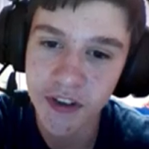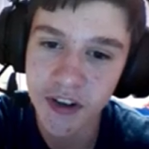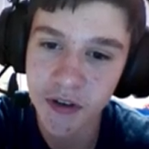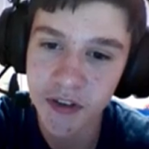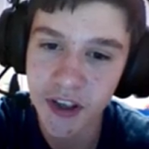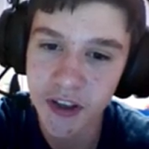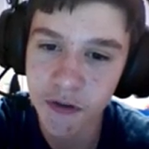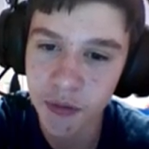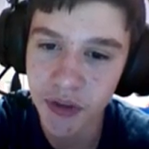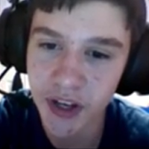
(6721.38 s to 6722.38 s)
and Heroes. Thank you
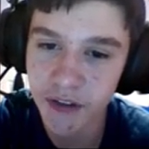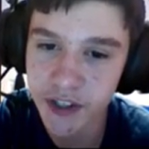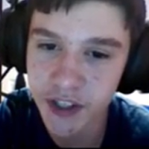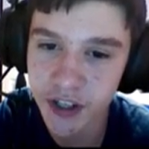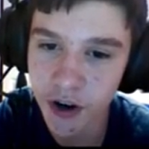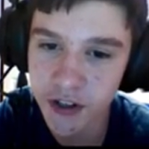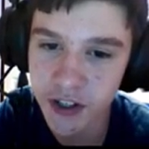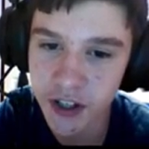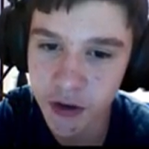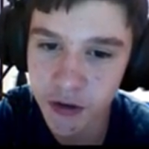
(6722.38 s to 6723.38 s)
for playing. Visit hearts
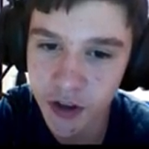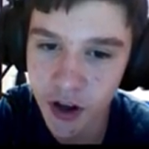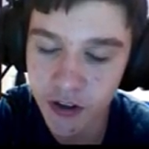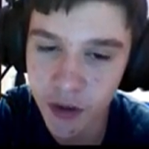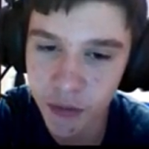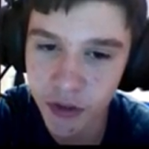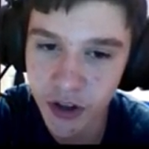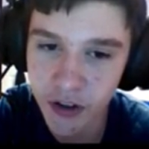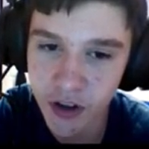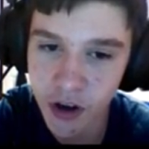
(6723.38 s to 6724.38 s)
and heroes dot tumblr
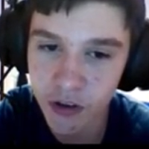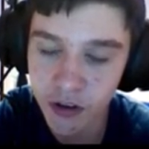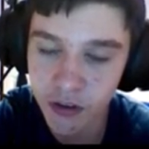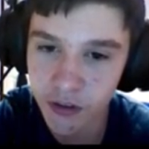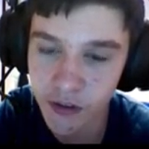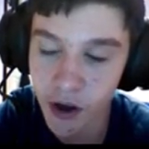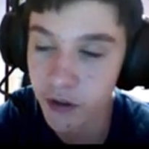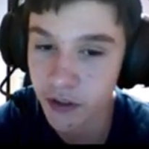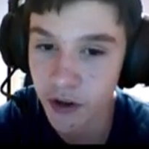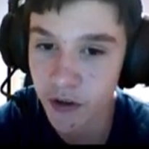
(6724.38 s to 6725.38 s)
dot
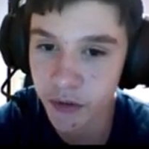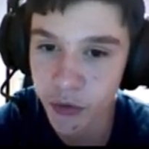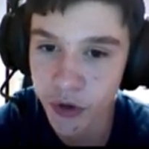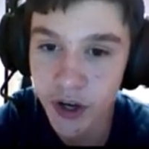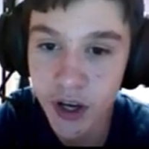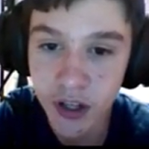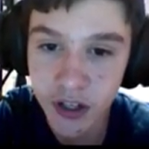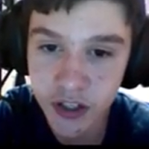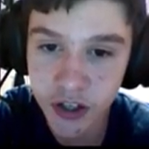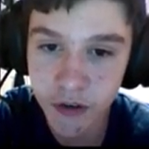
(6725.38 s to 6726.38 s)
com for more.
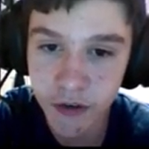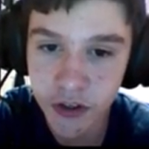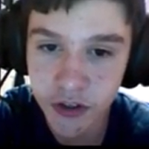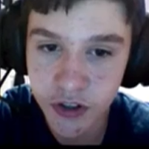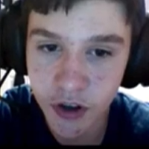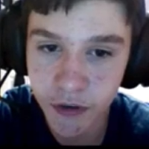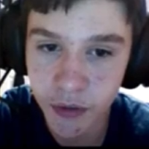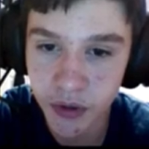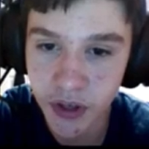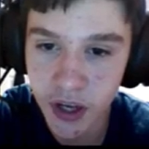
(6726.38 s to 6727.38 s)
Next area features stuff from
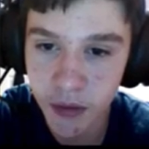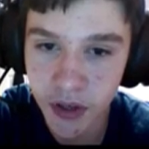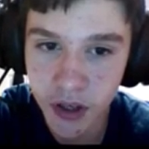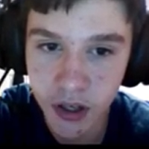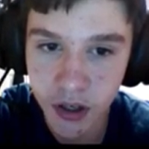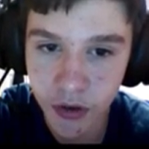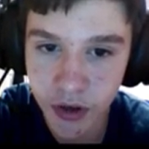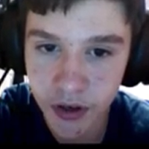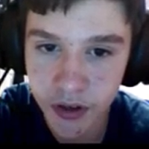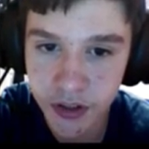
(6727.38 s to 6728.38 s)
game
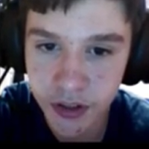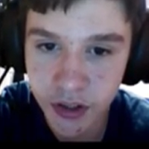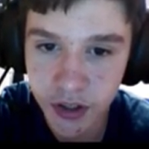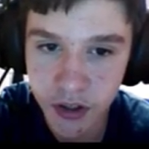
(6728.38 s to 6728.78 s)
creators.